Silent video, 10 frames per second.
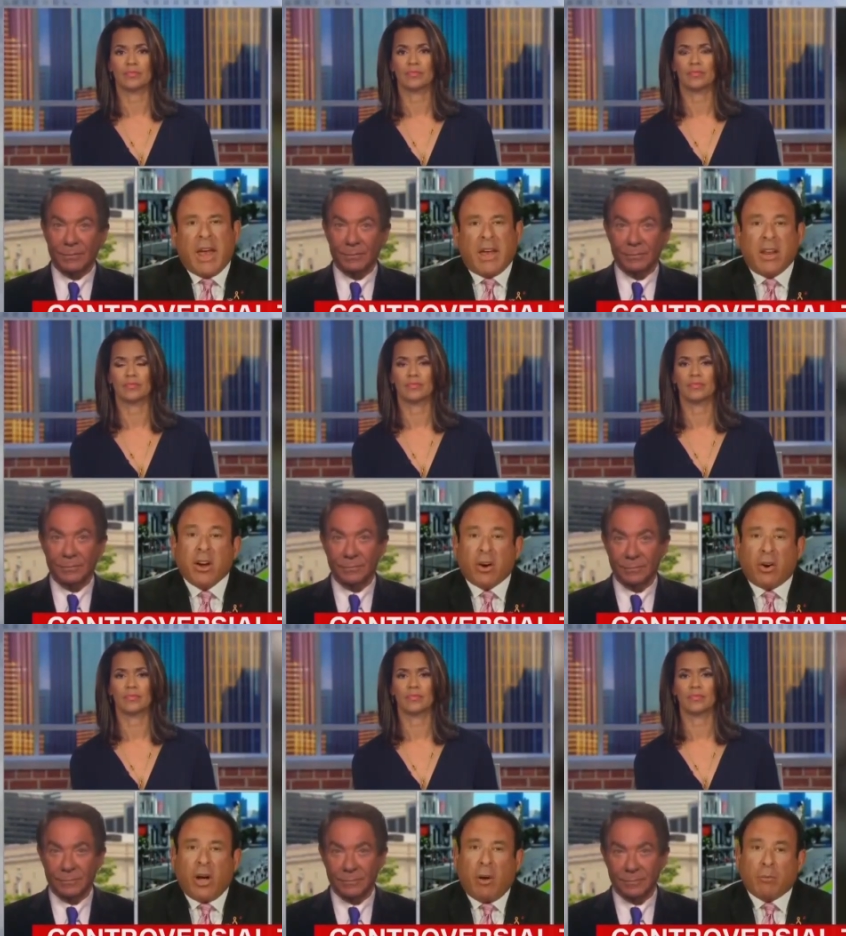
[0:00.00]
Speaker 1: And
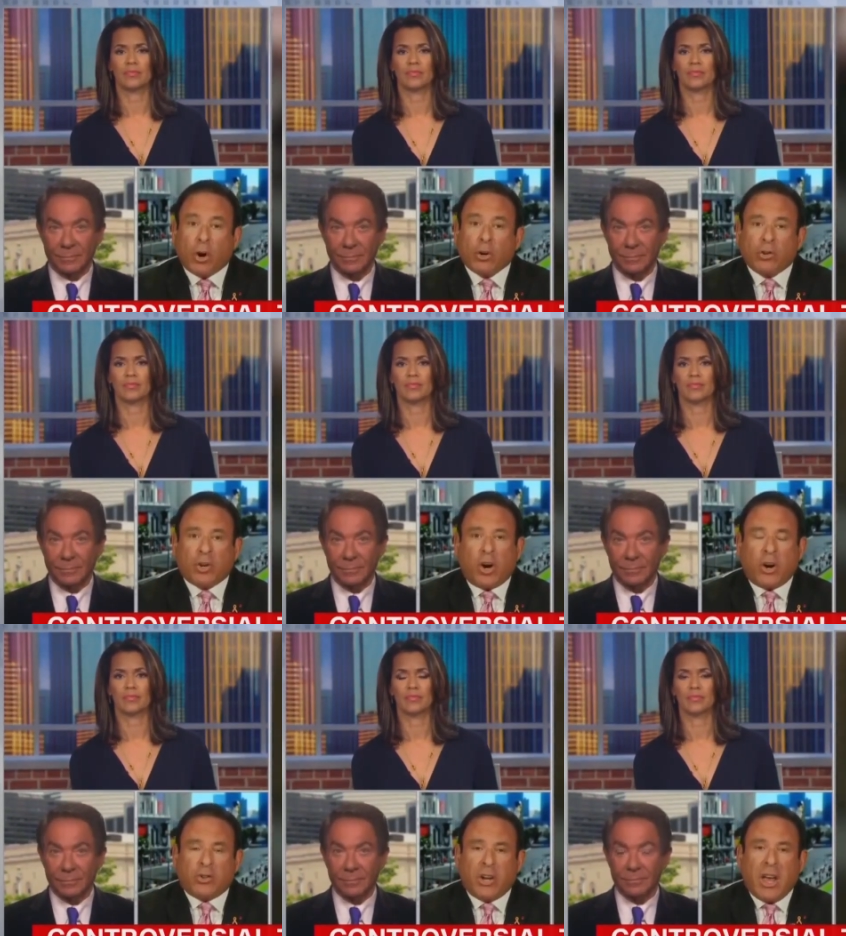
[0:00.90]
here, a murder
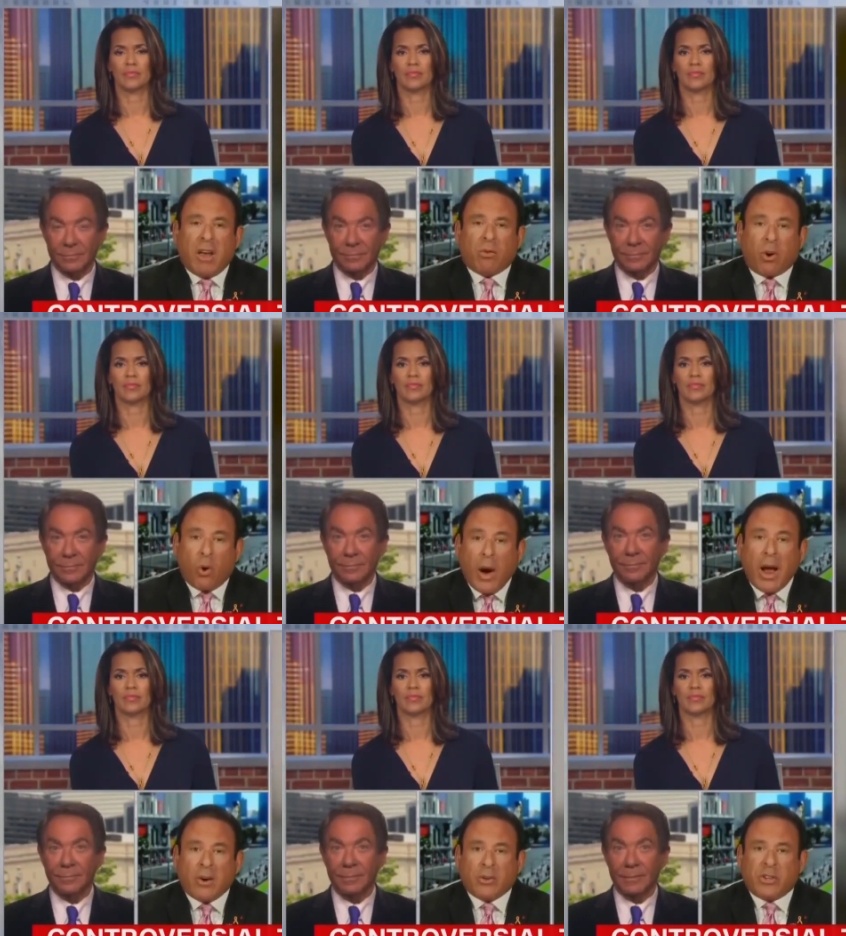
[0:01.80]
charge
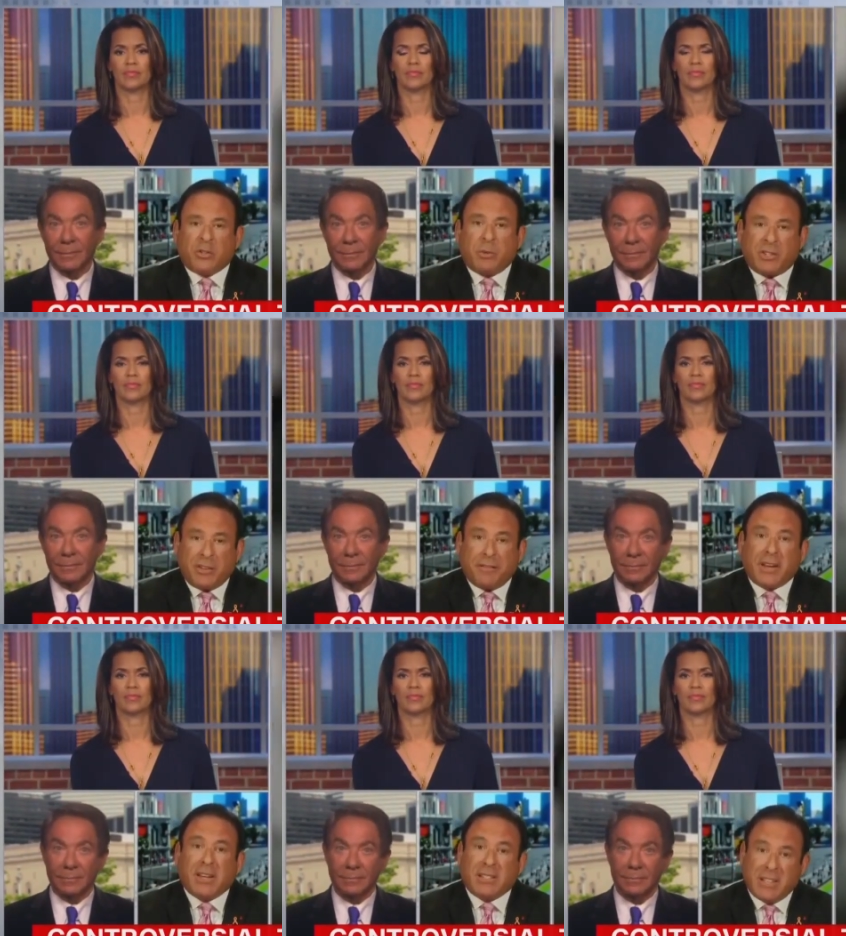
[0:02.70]
requires a
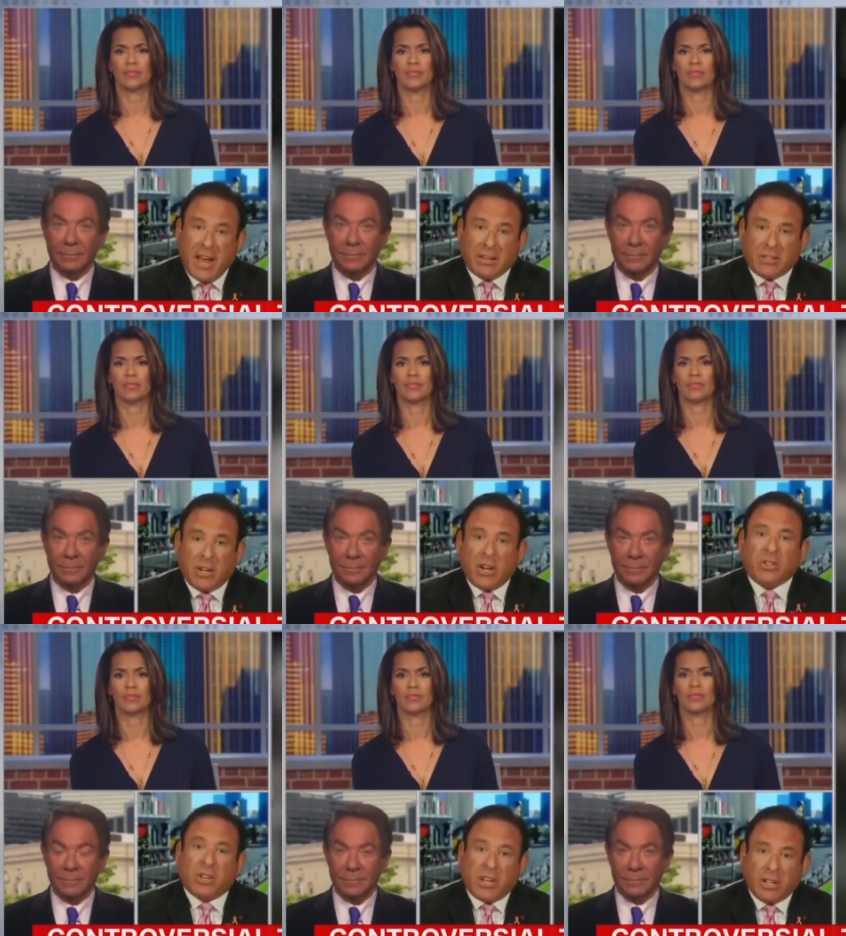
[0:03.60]
specific intent
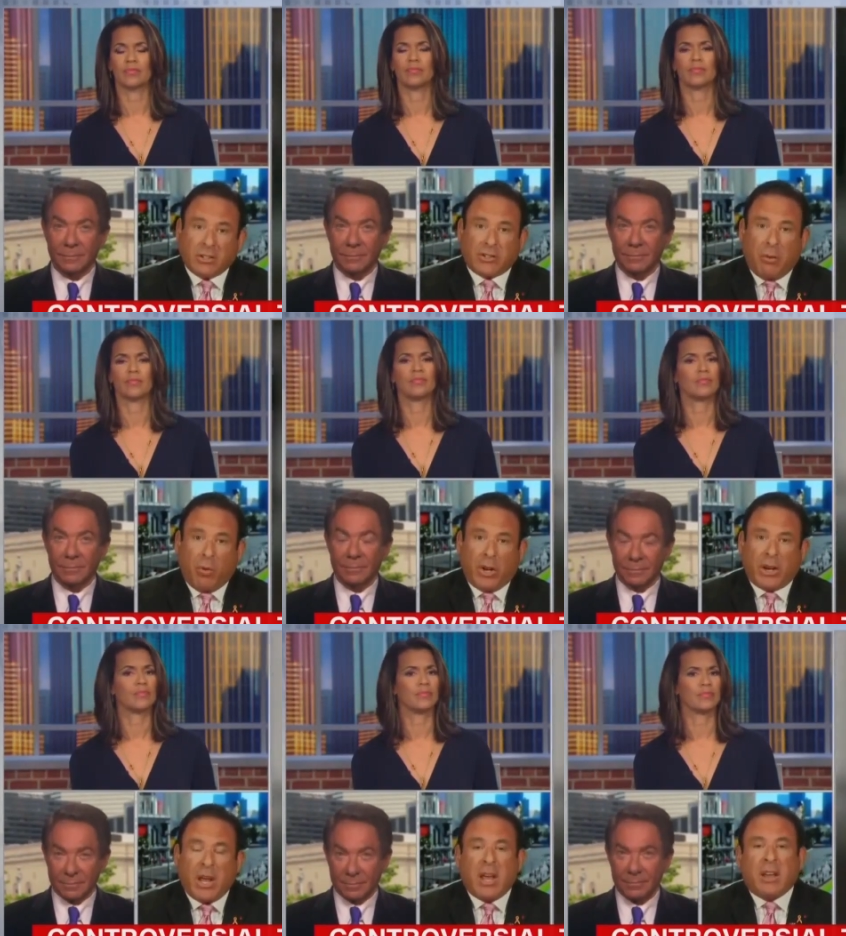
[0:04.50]
to kill
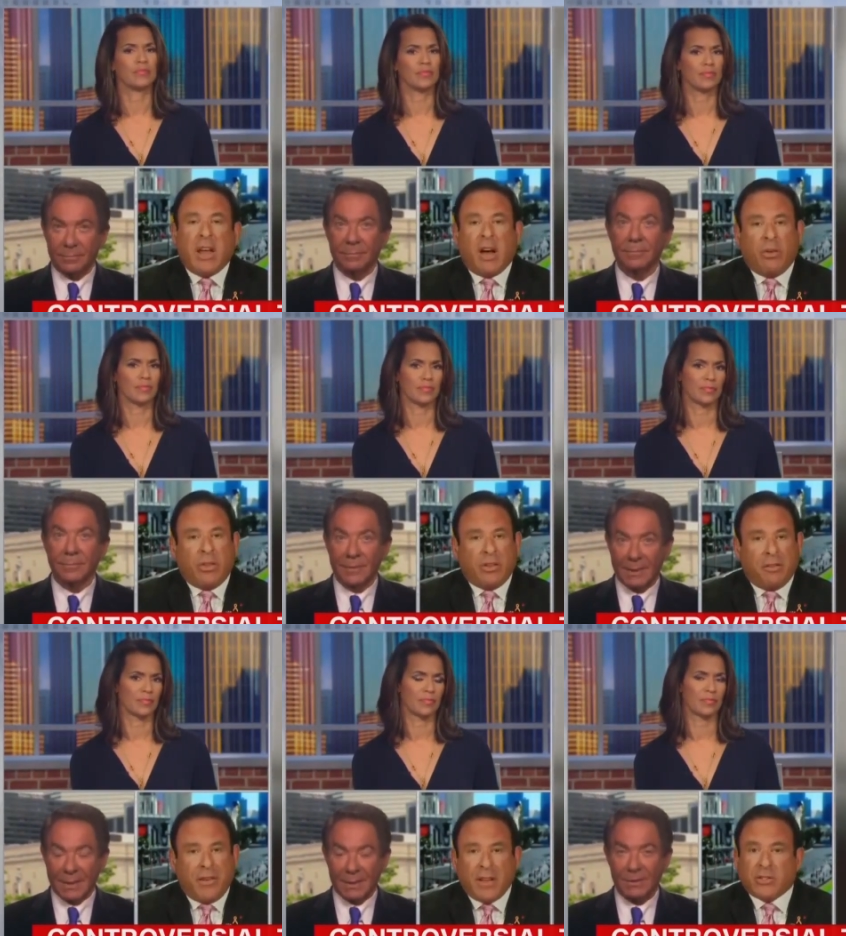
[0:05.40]
someone. Mm-hmm. Now, the
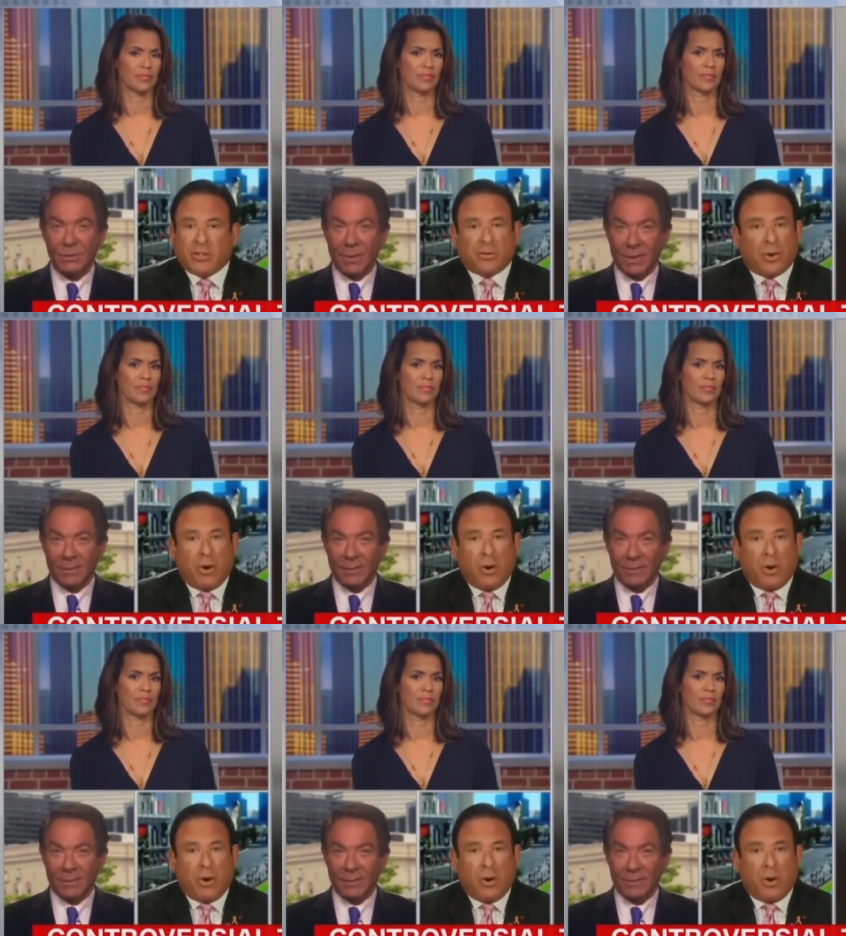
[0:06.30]
defense is